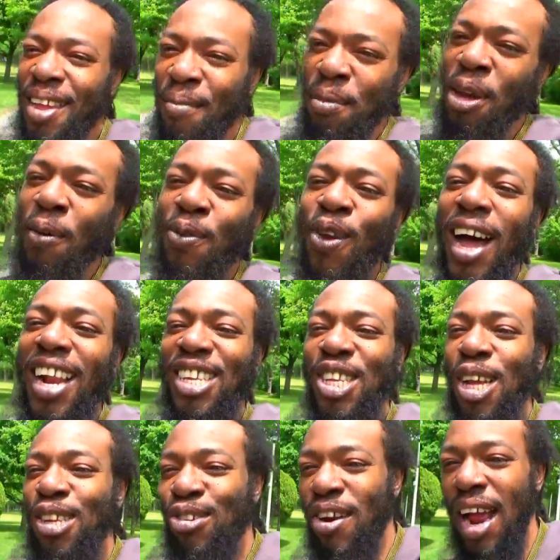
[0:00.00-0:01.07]
Big up to all the
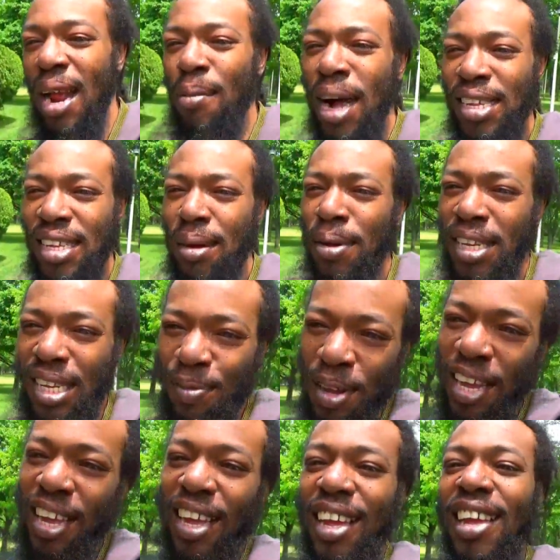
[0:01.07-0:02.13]
subscribers, them, you see me?
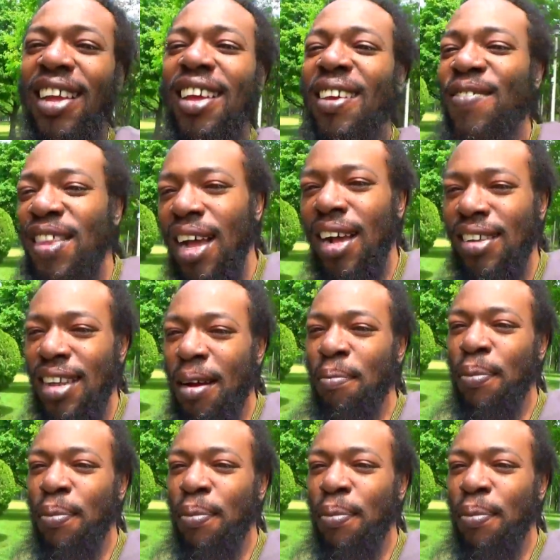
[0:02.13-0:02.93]
Give thanks and